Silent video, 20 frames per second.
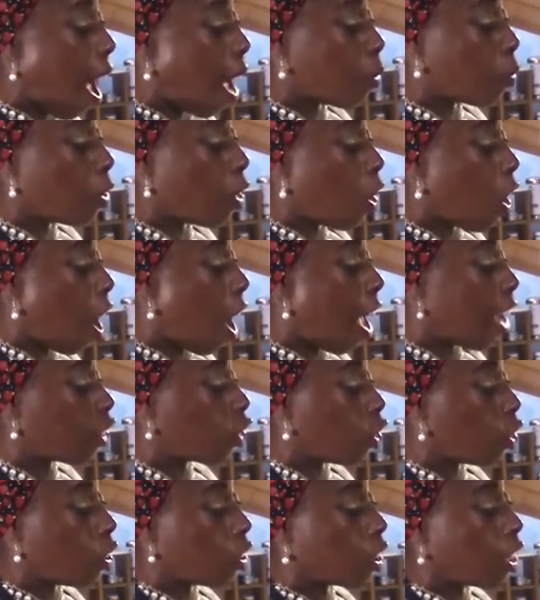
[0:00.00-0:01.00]
I would
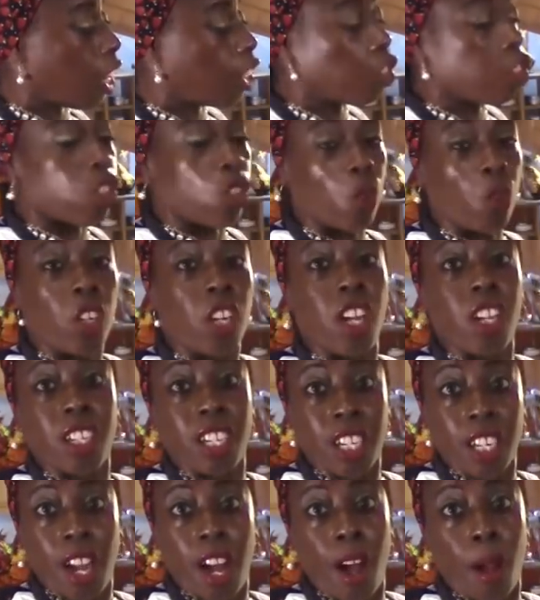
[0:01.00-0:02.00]
actually say to you,
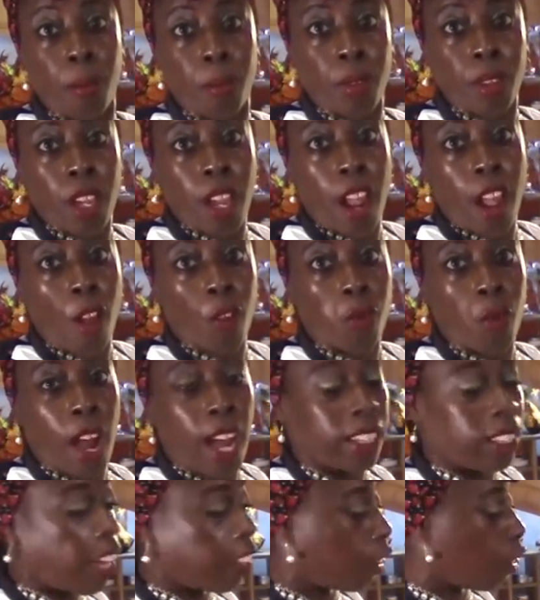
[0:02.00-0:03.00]
look it up and
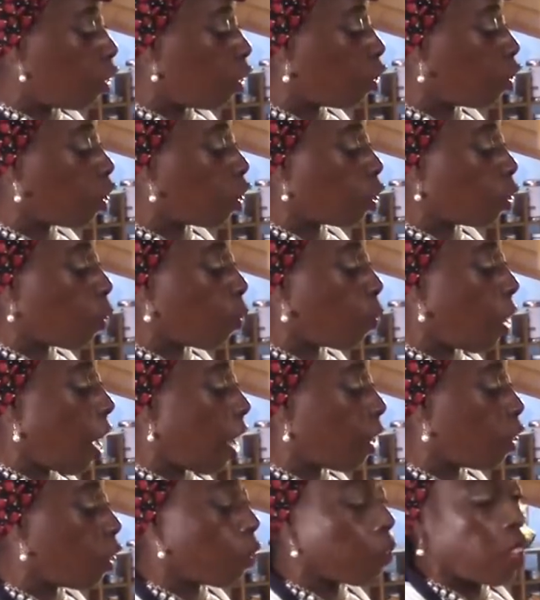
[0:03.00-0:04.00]
find out the nutritional
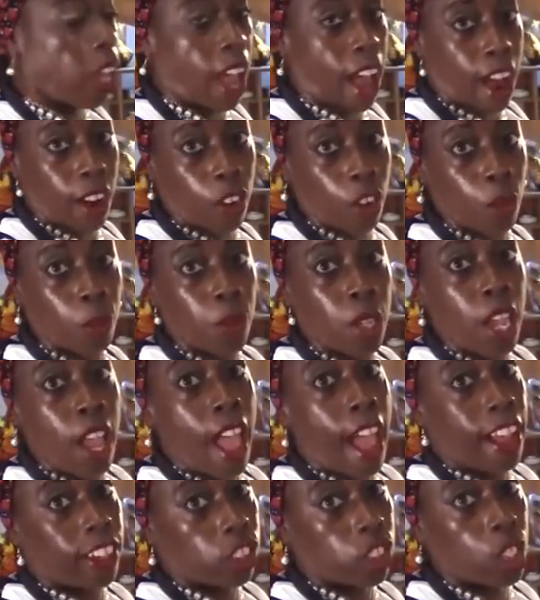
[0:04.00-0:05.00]
value of carob
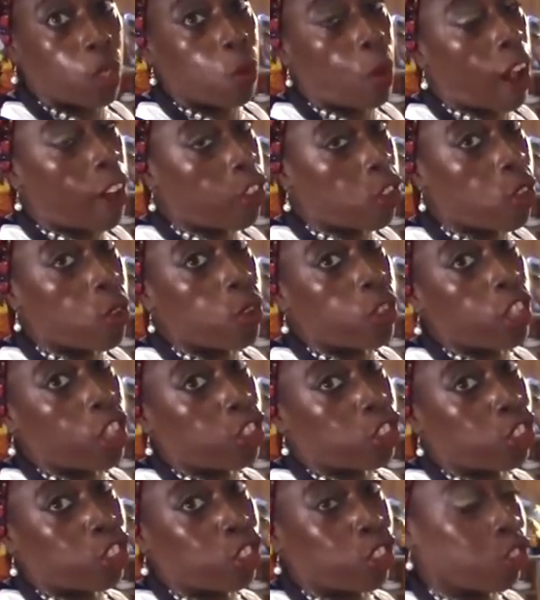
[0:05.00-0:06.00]
and see why you and
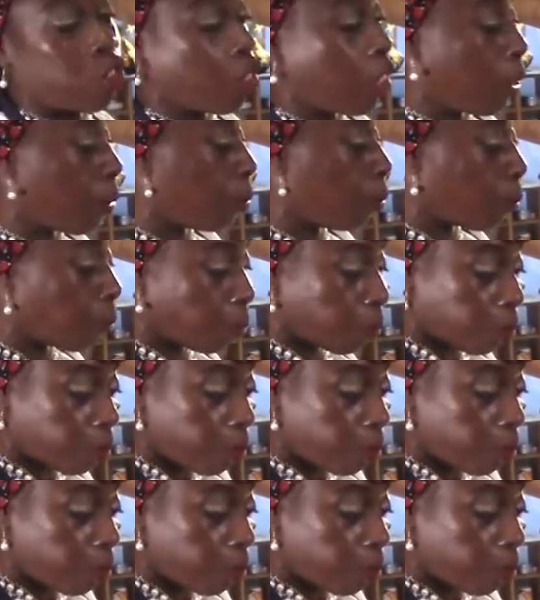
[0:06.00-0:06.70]
your children